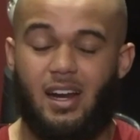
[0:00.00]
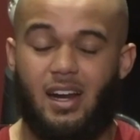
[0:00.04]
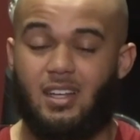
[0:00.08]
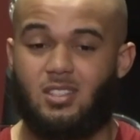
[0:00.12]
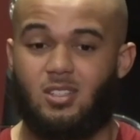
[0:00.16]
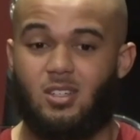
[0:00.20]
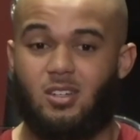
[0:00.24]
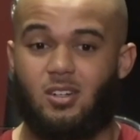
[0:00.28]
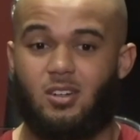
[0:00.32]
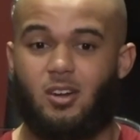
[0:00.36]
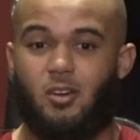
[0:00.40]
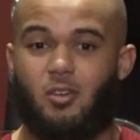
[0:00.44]

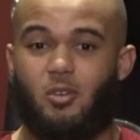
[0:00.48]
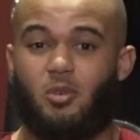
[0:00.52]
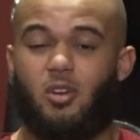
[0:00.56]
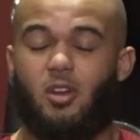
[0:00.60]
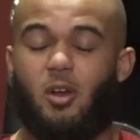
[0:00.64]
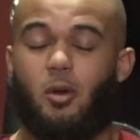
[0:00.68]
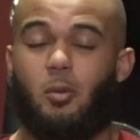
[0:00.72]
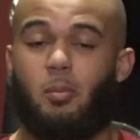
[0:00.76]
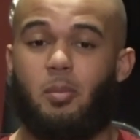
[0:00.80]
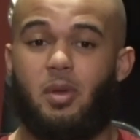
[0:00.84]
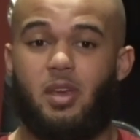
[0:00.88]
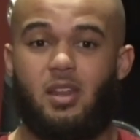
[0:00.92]
that are
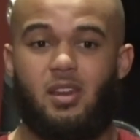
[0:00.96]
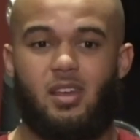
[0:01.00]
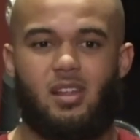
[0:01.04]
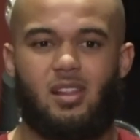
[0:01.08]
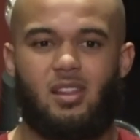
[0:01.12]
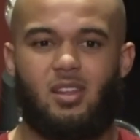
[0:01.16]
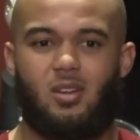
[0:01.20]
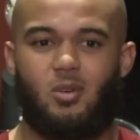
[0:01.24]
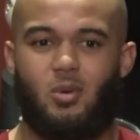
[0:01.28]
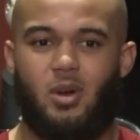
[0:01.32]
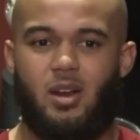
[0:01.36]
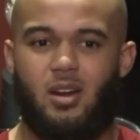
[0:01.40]

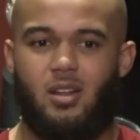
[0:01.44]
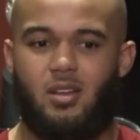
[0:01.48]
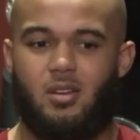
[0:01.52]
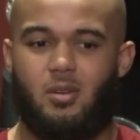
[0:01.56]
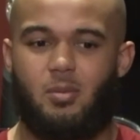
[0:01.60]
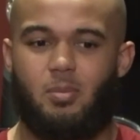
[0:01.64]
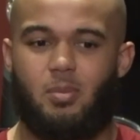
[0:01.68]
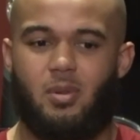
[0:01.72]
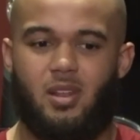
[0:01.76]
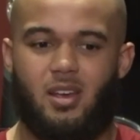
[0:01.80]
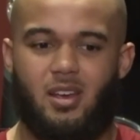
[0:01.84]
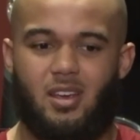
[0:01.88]
immediately ready to
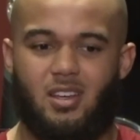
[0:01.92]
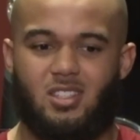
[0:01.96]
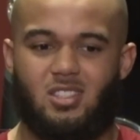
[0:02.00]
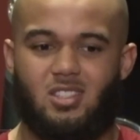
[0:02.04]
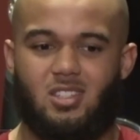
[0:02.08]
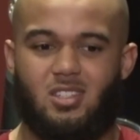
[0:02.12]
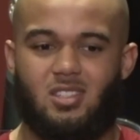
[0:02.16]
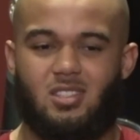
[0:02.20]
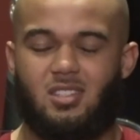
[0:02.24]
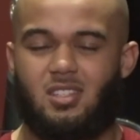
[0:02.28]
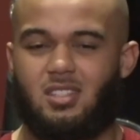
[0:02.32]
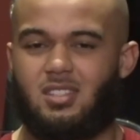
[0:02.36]
play. It's
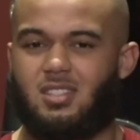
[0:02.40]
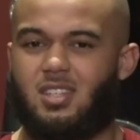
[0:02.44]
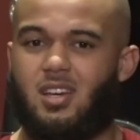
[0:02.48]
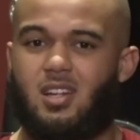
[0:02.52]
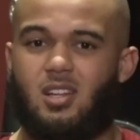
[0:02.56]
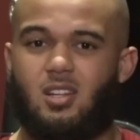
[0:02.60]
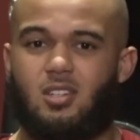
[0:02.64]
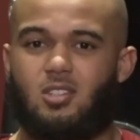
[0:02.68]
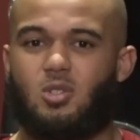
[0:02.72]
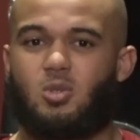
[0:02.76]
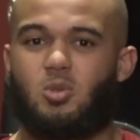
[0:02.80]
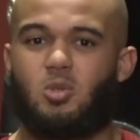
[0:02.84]
just a
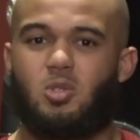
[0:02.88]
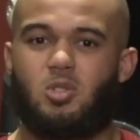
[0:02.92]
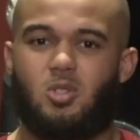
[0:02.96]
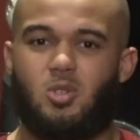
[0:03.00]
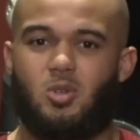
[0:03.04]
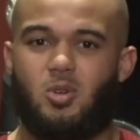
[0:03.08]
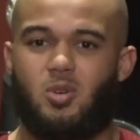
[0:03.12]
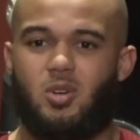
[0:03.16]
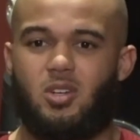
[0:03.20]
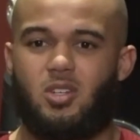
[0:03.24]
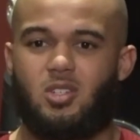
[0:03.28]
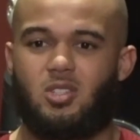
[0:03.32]
tale of two
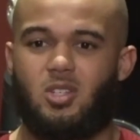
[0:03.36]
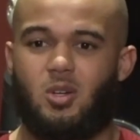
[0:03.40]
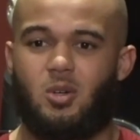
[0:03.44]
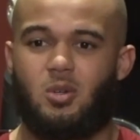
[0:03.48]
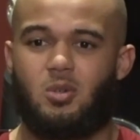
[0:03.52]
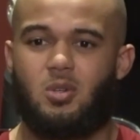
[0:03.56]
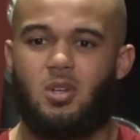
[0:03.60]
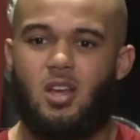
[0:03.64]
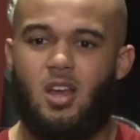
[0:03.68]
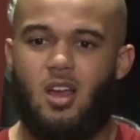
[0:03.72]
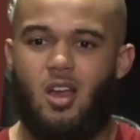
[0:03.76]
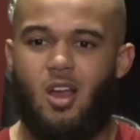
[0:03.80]
stories.
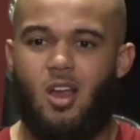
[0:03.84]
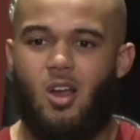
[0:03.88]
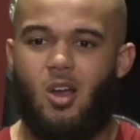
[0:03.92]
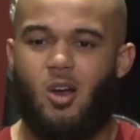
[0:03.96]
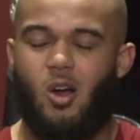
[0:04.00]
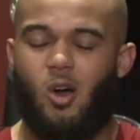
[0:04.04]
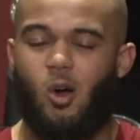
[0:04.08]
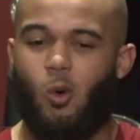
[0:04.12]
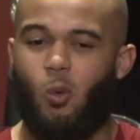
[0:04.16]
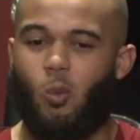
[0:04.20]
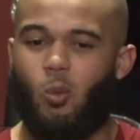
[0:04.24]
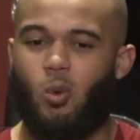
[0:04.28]
So
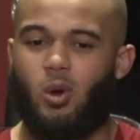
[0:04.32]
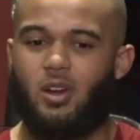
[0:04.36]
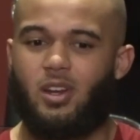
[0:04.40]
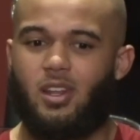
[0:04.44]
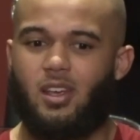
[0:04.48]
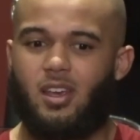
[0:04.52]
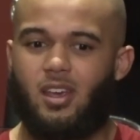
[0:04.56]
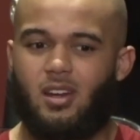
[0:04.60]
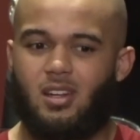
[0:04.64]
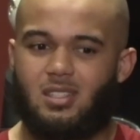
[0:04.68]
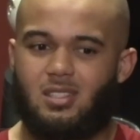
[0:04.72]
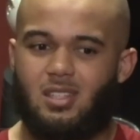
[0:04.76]
on one
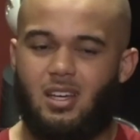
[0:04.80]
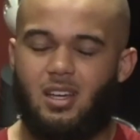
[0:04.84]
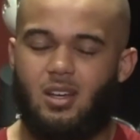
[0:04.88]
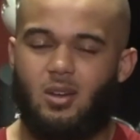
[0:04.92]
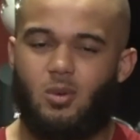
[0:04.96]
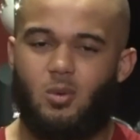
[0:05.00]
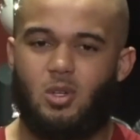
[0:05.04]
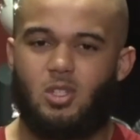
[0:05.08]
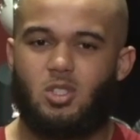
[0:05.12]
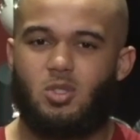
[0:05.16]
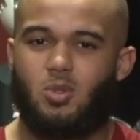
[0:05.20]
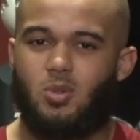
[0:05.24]
end, it's like
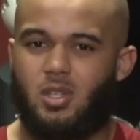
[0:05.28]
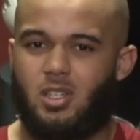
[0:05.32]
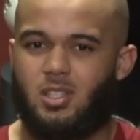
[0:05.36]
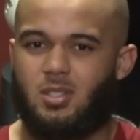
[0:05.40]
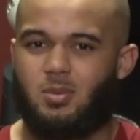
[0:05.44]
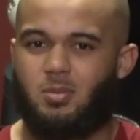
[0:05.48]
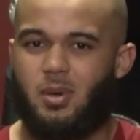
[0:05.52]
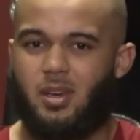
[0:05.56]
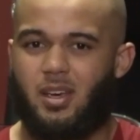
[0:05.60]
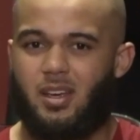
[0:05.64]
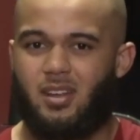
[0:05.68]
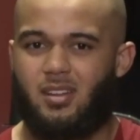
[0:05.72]
what you
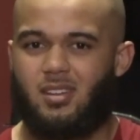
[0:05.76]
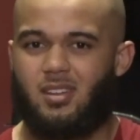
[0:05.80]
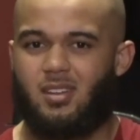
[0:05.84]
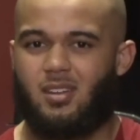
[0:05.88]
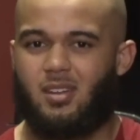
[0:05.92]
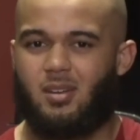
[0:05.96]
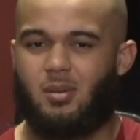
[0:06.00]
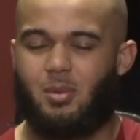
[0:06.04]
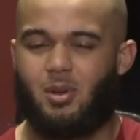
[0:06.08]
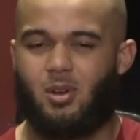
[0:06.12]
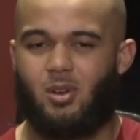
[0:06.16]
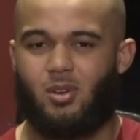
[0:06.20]
expect.
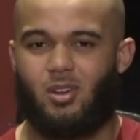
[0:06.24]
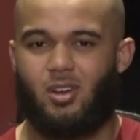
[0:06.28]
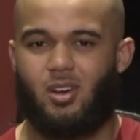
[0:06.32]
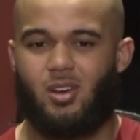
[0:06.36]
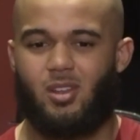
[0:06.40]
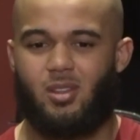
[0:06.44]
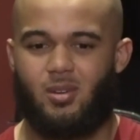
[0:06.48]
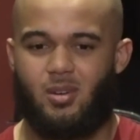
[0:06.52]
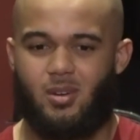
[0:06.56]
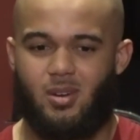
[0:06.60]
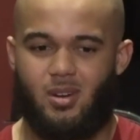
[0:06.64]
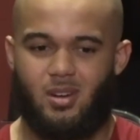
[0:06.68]
But on the
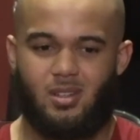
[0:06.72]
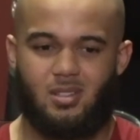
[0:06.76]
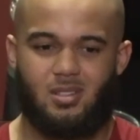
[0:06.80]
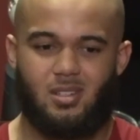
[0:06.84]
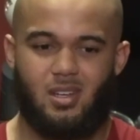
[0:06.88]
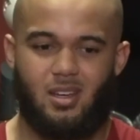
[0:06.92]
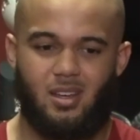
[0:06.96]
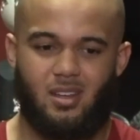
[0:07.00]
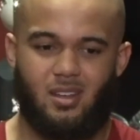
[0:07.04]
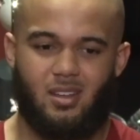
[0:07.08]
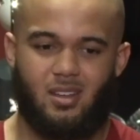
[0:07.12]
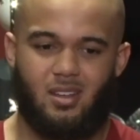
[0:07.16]
other end, it's
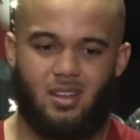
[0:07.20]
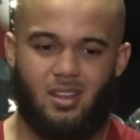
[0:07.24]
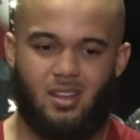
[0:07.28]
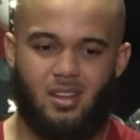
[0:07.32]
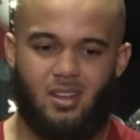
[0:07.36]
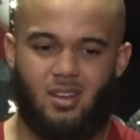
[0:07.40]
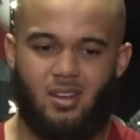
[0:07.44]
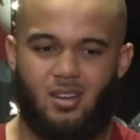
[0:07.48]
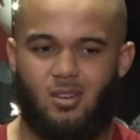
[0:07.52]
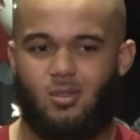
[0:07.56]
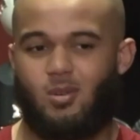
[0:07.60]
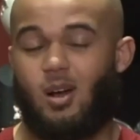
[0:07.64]
like,
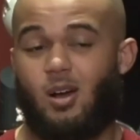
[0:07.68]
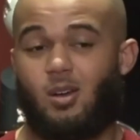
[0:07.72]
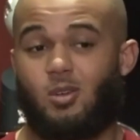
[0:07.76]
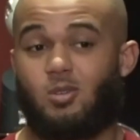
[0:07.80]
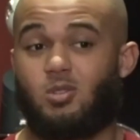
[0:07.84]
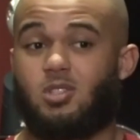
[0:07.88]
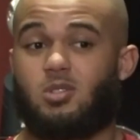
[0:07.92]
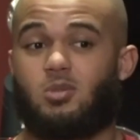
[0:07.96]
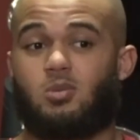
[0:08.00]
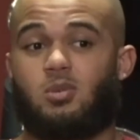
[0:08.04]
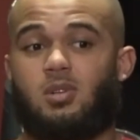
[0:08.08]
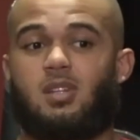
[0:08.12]
wow, you
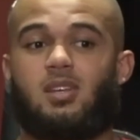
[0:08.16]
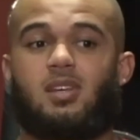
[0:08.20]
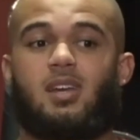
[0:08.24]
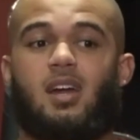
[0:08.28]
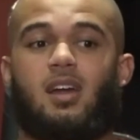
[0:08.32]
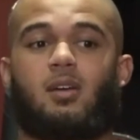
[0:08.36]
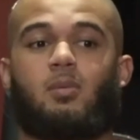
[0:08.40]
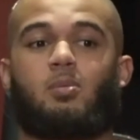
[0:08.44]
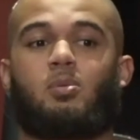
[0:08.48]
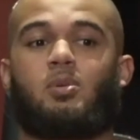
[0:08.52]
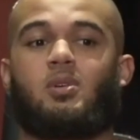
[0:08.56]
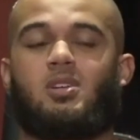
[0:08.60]
just really got
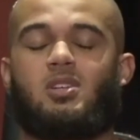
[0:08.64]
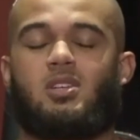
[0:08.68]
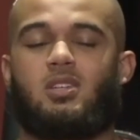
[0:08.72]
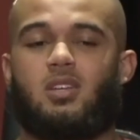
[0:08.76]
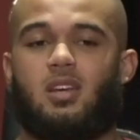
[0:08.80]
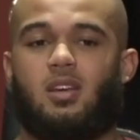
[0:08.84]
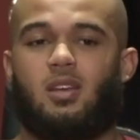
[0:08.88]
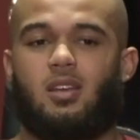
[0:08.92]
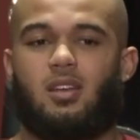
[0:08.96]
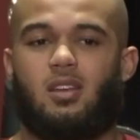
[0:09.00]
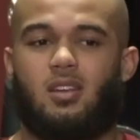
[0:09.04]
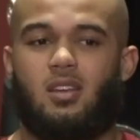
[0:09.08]
to
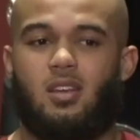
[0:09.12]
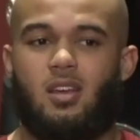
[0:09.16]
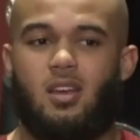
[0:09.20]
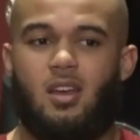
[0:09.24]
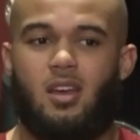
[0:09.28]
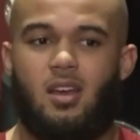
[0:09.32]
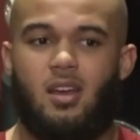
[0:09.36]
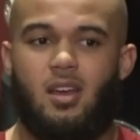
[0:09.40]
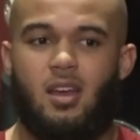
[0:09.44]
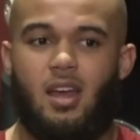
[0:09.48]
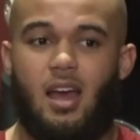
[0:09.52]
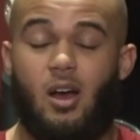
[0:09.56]
appreciate
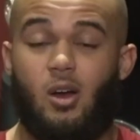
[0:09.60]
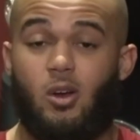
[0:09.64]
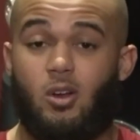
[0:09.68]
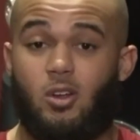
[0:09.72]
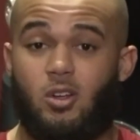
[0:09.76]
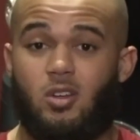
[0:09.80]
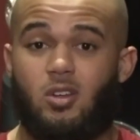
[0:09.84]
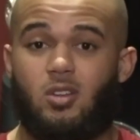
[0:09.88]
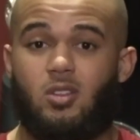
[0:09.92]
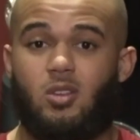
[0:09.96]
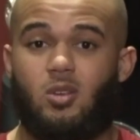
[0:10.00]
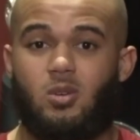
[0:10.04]
how
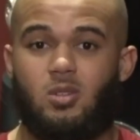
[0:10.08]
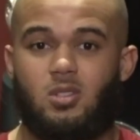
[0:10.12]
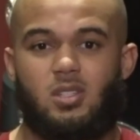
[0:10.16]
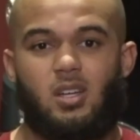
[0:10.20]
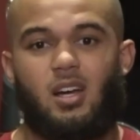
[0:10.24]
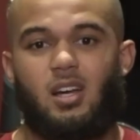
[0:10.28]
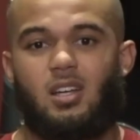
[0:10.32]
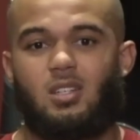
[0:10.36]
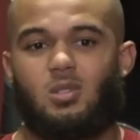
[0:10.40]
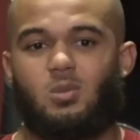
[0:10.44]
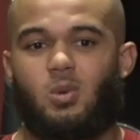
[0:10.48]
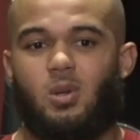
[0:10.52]
good those
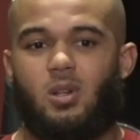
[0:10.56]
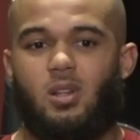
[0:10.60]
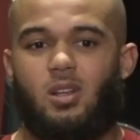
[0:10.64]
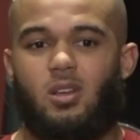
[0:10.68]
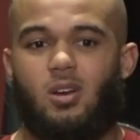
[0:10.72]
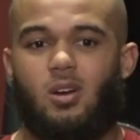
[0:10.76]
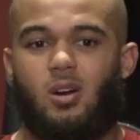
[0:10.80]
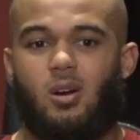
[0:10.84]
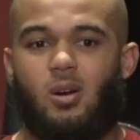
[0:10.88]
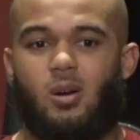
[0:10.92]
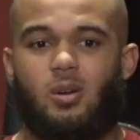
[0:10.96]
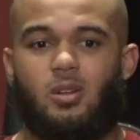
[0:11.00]
guys really
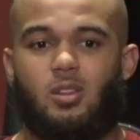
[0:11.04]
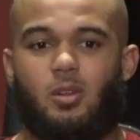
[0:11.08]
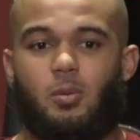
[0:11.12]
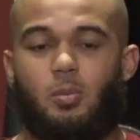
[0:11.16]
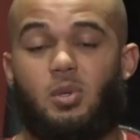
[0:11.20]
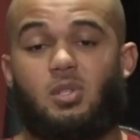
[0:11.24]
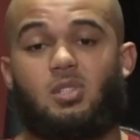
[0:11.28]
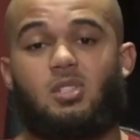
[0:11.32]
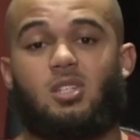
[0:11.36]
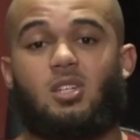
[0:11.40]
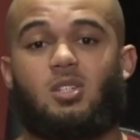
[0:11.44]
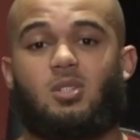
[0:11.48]
are and the
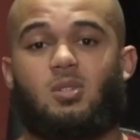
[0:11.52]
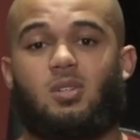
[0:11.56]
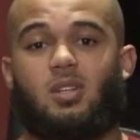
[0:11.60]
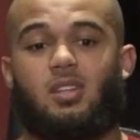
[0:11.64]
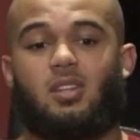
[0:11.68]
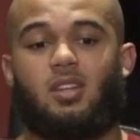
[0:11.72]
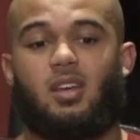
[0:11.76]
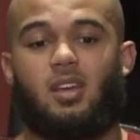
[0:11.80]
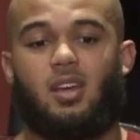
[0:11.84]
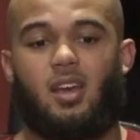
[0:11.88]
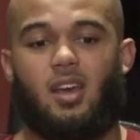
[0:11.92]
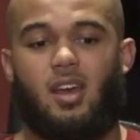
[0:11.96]
potential
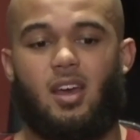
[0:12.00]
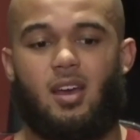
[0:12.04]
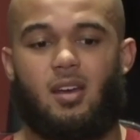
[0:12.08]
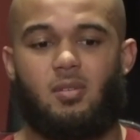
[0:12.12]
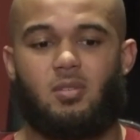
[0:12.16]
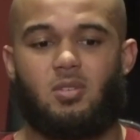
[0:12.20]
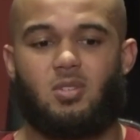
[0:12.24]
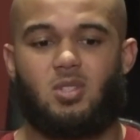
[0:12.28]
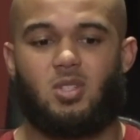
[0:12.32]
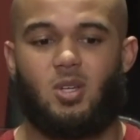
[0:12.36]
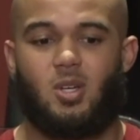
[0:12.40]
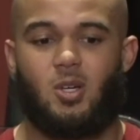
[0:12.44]
that they
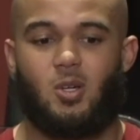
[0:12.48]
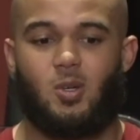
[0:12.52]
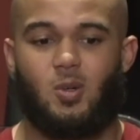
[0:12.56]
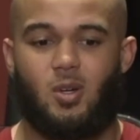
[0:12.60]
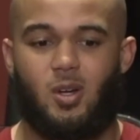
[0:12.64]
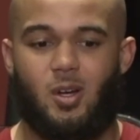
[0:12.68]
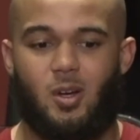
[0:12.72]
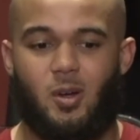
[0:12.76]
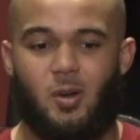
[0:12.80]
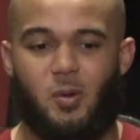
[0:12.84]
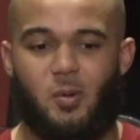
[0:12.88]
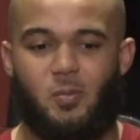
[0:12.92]
have. So
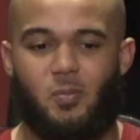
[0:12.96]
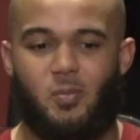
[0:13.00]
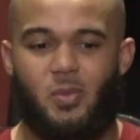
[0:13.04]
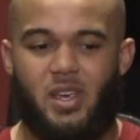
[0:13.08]
um,